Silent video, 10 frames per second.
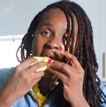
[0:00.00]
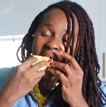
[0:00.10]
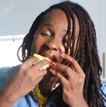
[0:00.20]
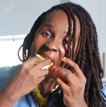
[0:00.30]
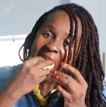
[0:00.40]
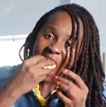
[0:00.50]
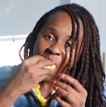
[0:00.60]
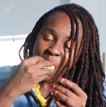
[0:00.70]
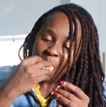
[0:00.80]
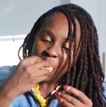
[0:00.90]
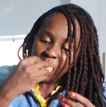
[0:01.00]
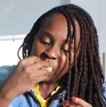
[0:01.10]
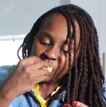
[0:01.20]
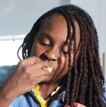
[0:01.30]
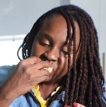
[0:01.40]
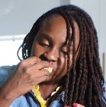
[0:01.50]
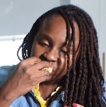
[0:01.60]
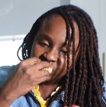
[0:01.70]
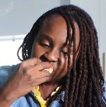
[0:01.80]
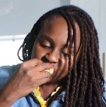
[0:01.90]

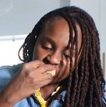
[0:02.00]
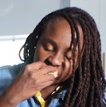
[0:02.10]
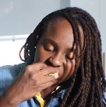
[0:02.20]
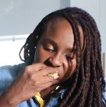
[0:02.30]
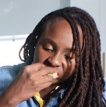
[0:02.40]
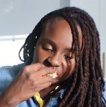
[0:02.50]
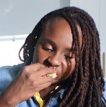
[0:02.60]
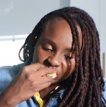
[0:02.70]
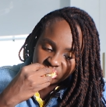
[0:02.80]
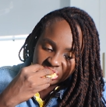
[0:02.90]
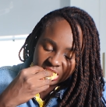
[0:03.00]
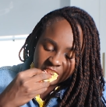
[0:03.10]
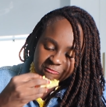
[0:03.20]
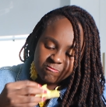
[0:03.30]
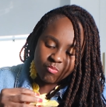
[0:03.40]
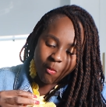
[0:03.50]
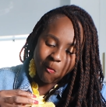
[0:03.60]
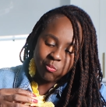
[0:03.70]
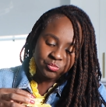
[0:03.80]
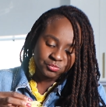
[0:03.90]

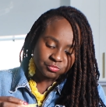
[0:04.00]
Nothing is said.